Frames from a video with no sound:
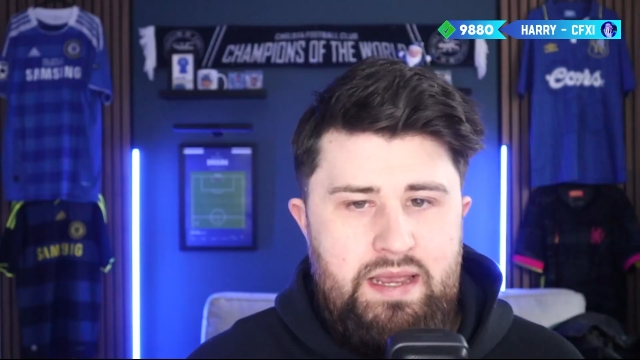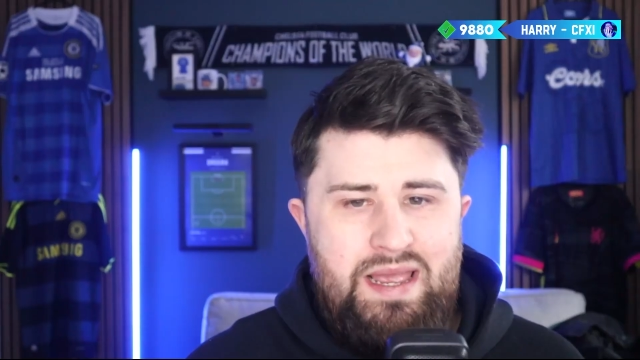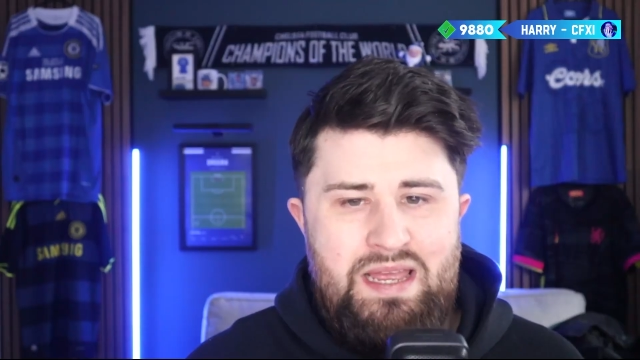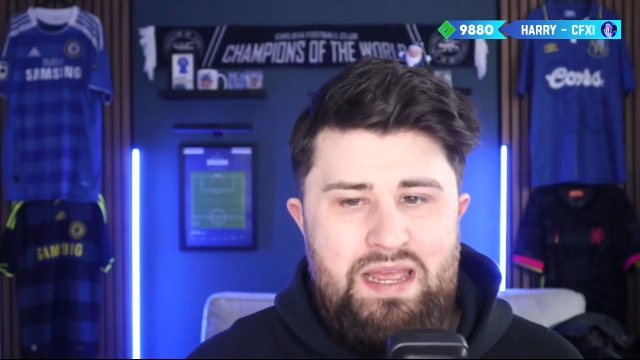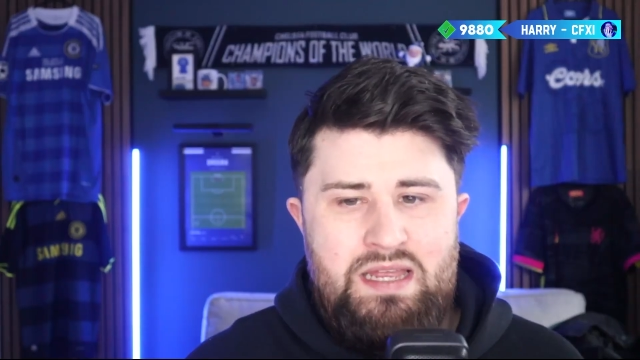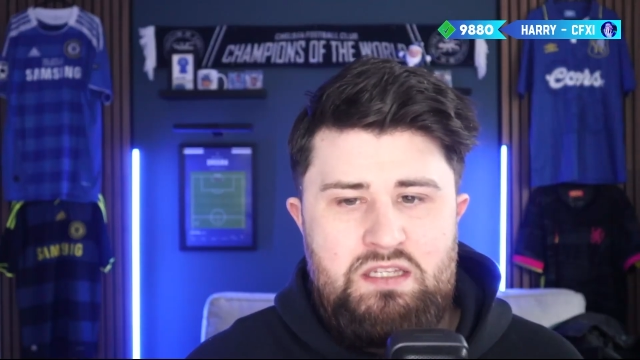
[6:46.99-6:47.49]

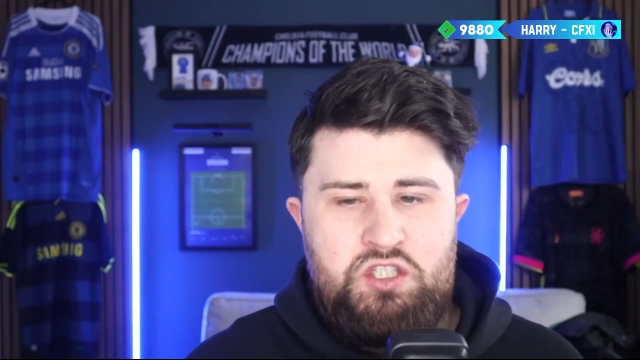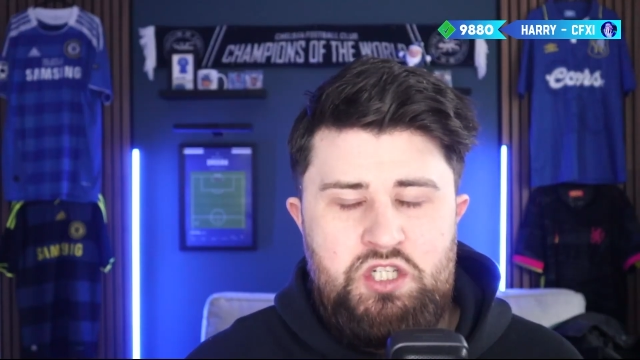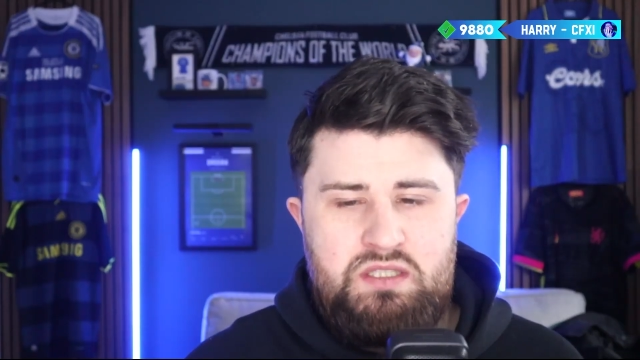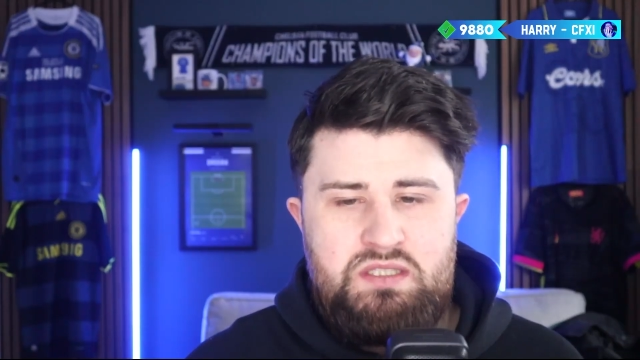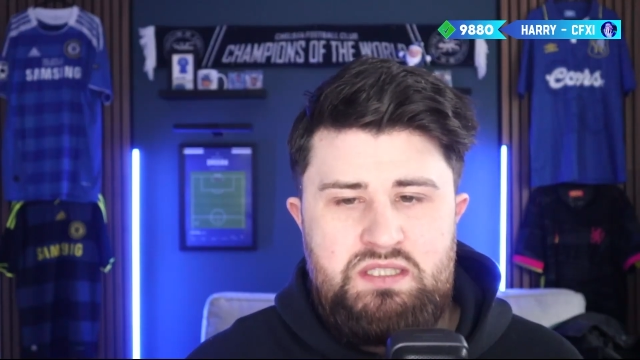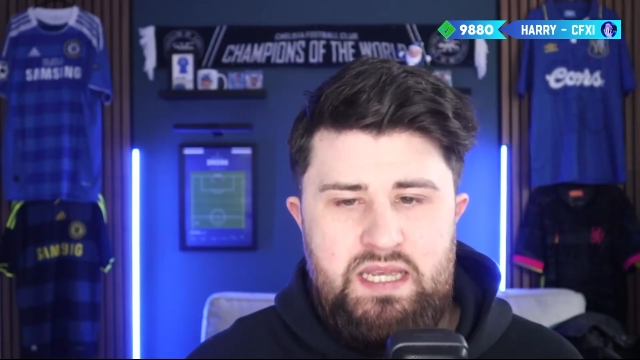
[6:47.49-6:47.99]
it
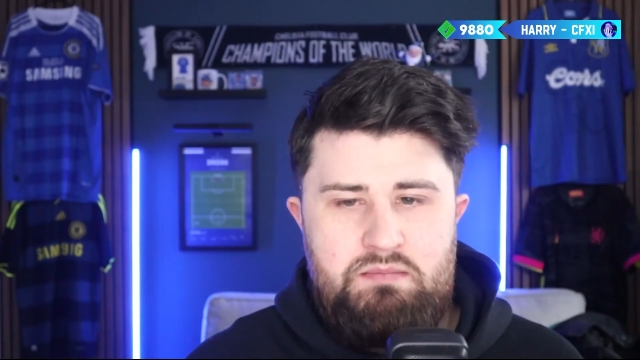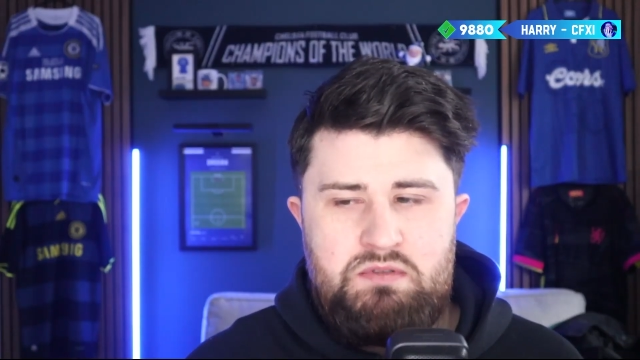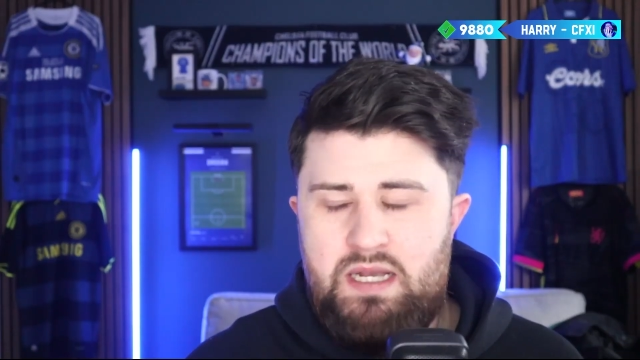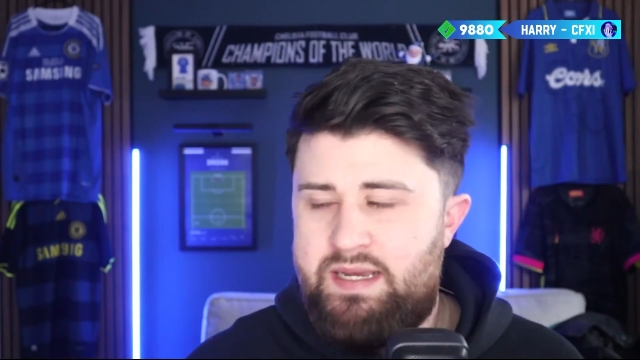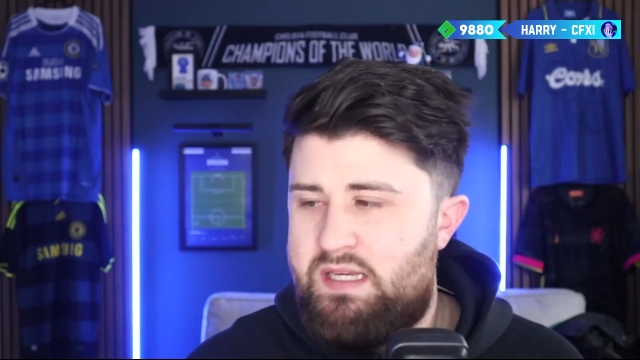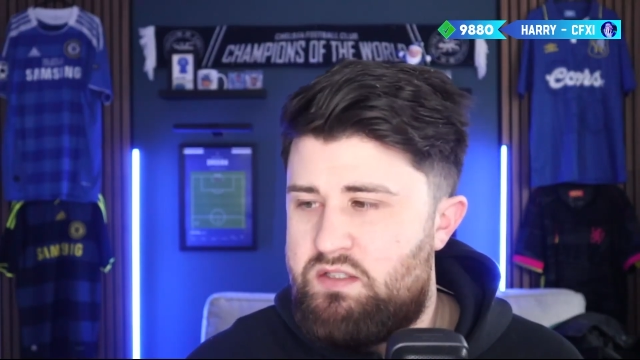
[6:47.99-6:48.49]
just seems
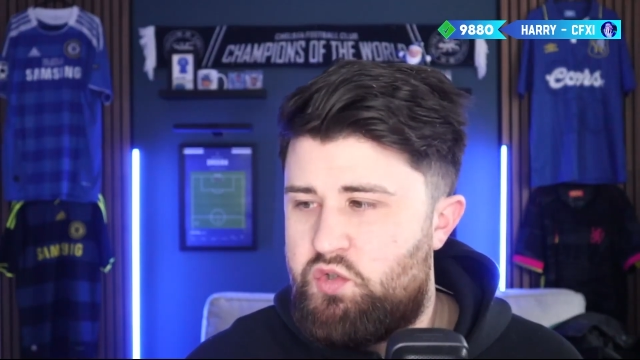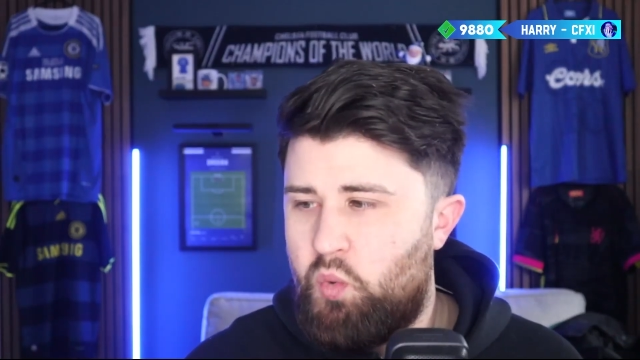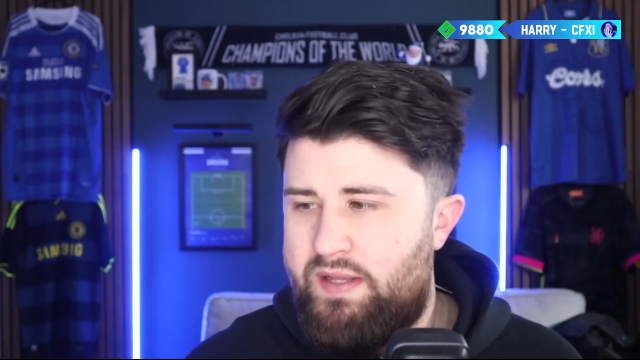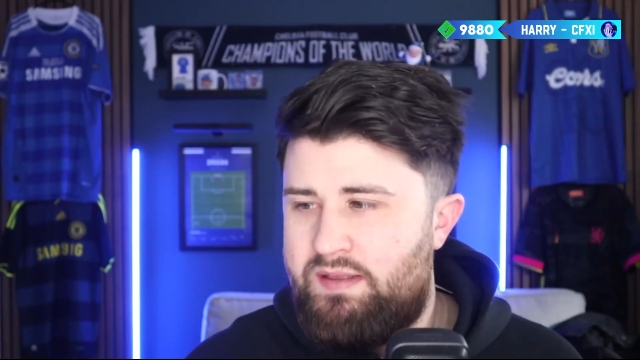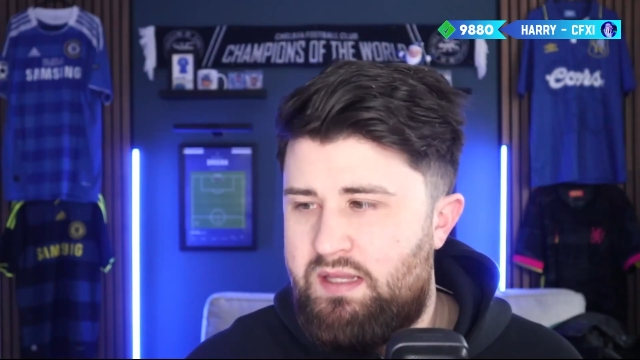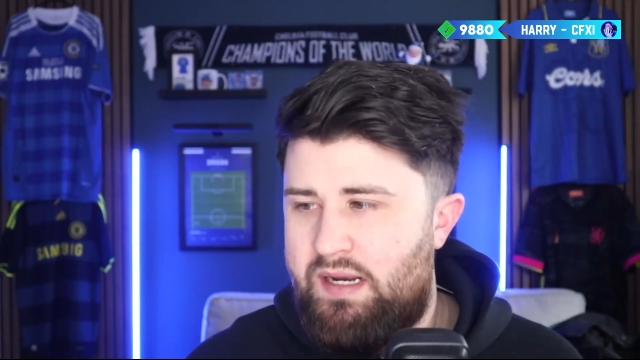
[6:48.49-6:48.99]
like it's
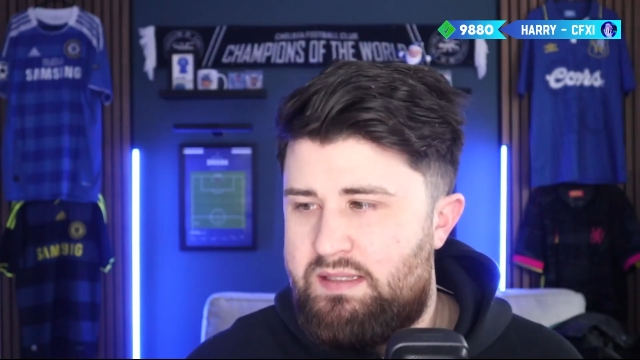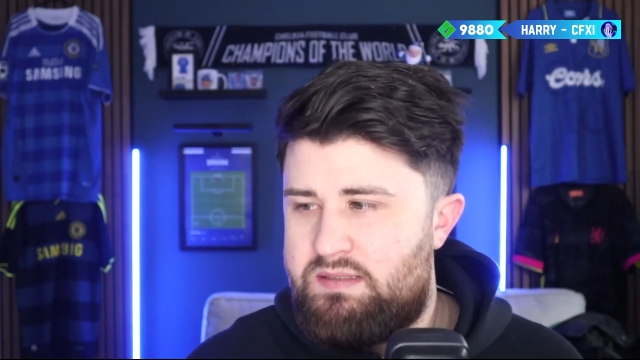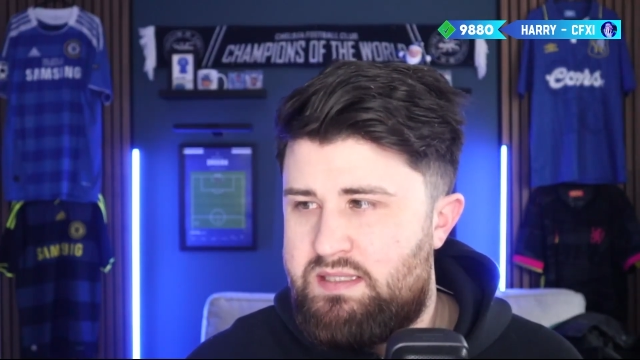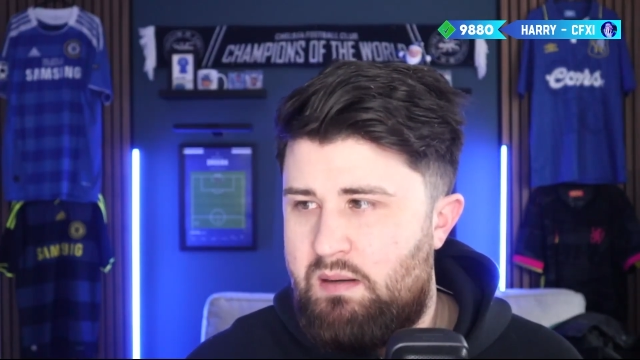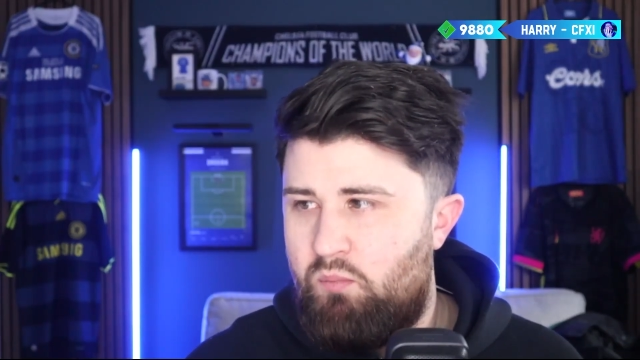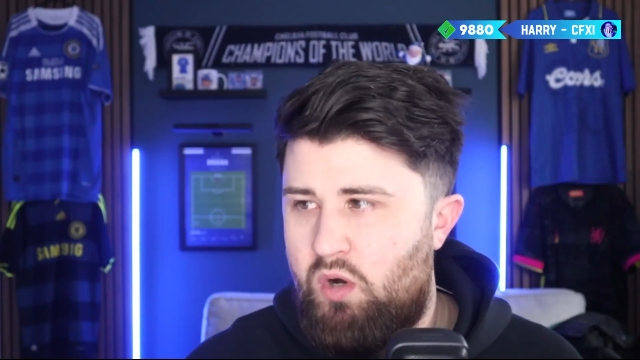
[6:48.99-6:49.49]
dwindling
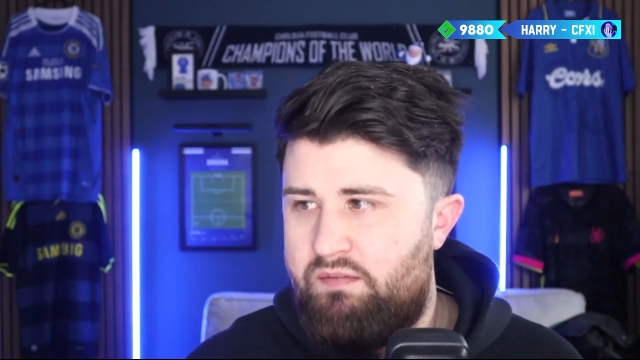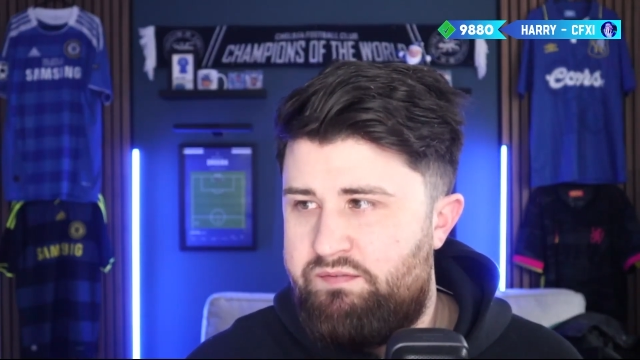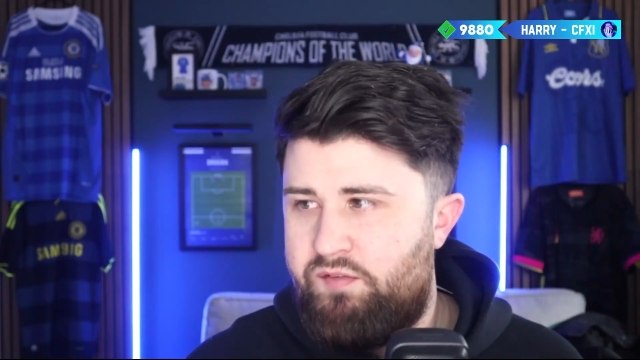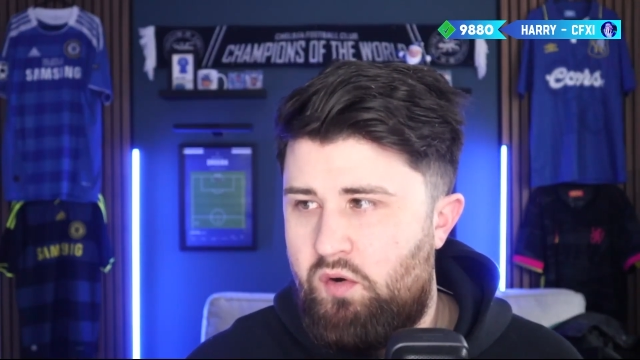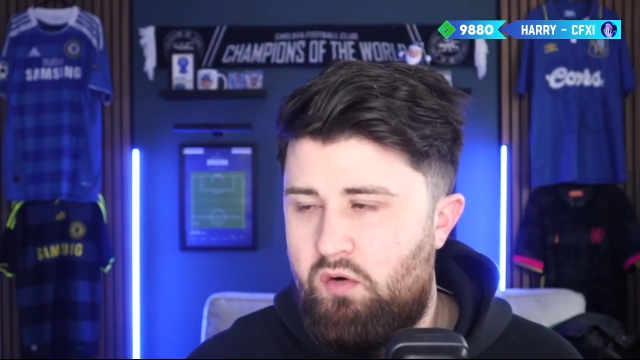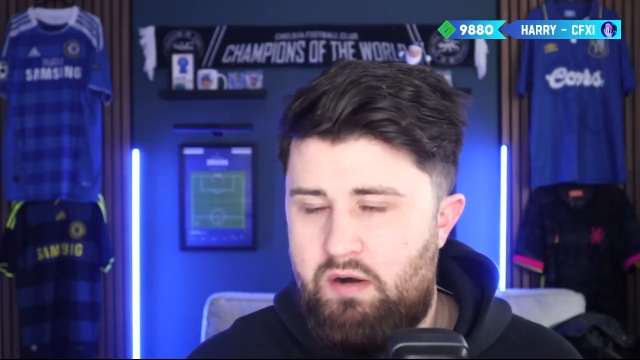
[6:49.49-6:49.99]
somewhat
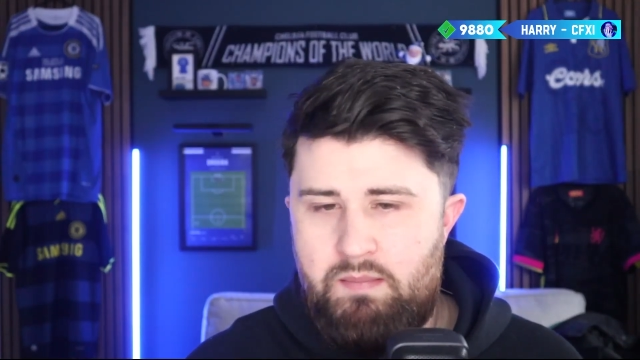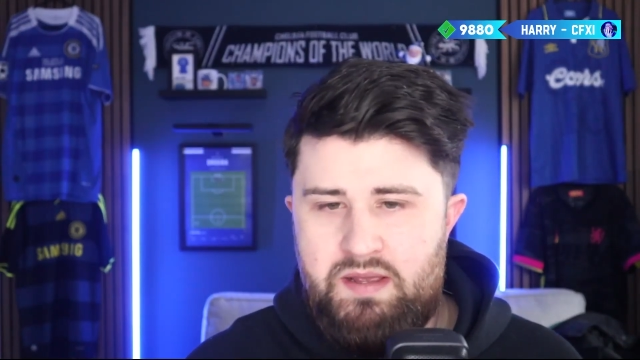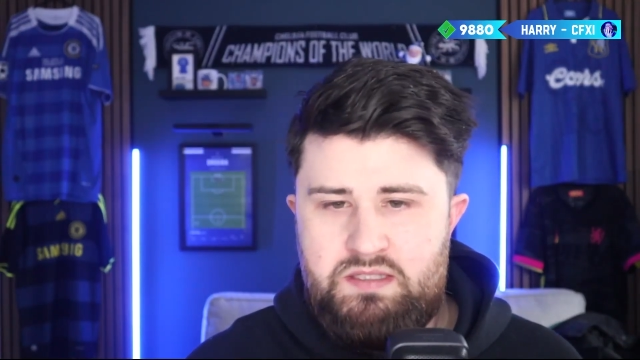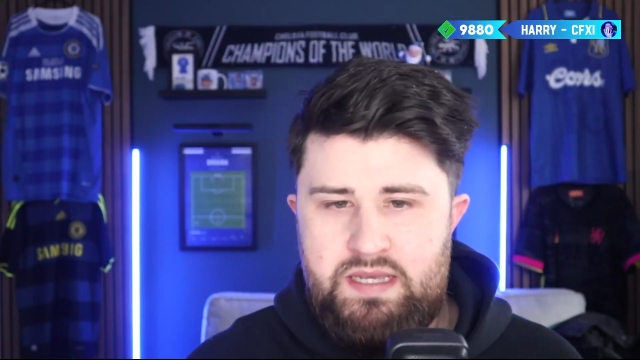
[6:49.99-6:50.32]
for him.